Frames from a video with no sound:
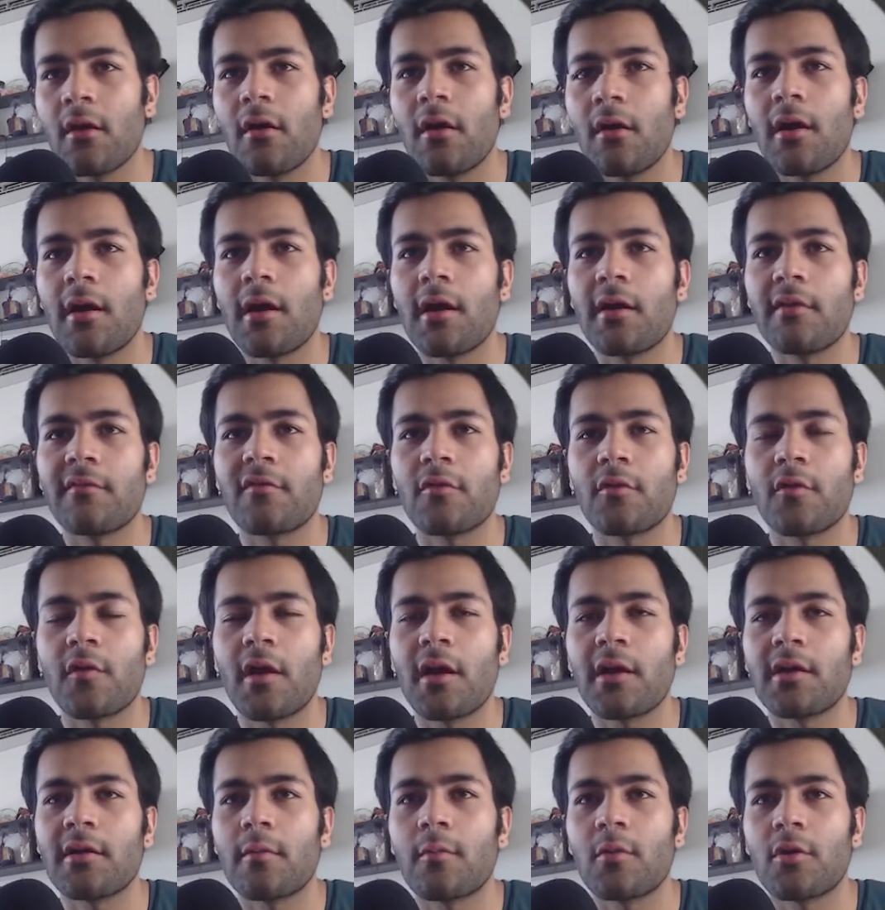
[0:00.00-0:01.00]
And for
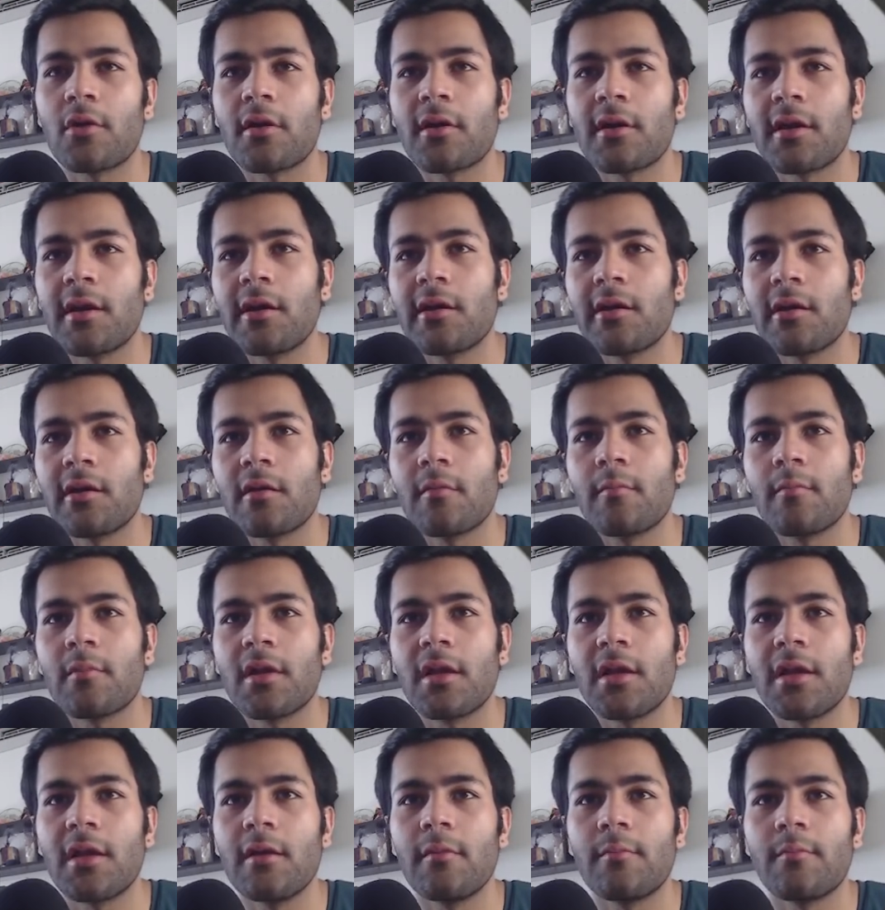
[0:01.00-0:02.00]
that, I'm going to create an
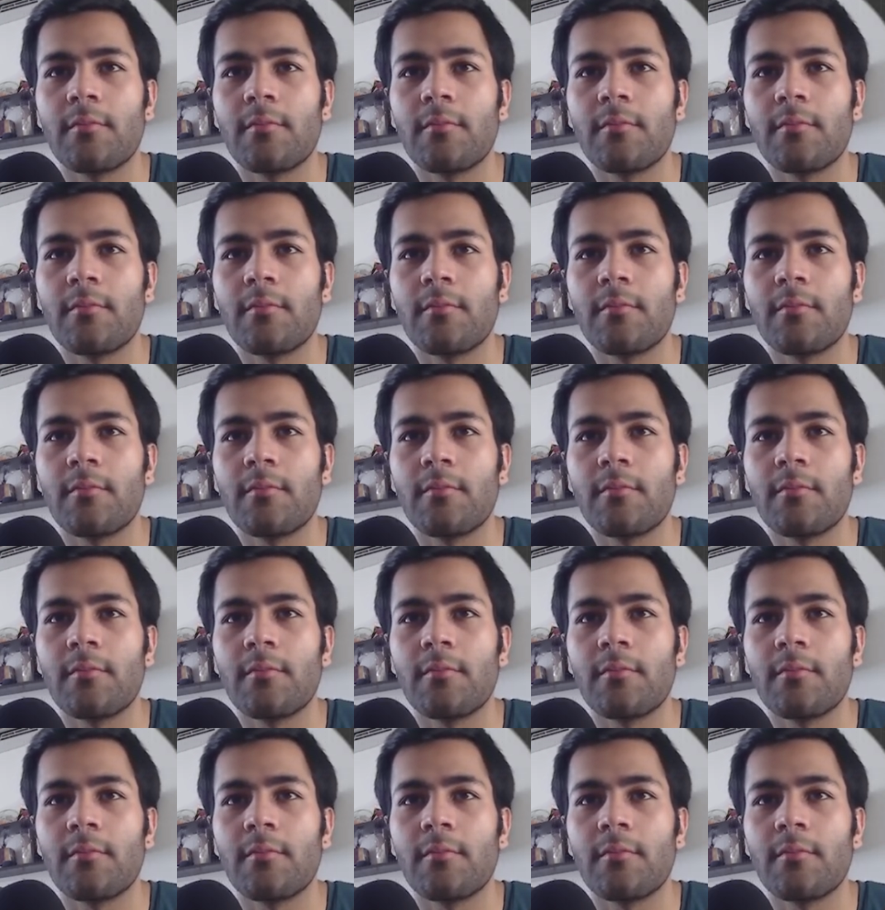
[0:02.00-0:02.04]
empty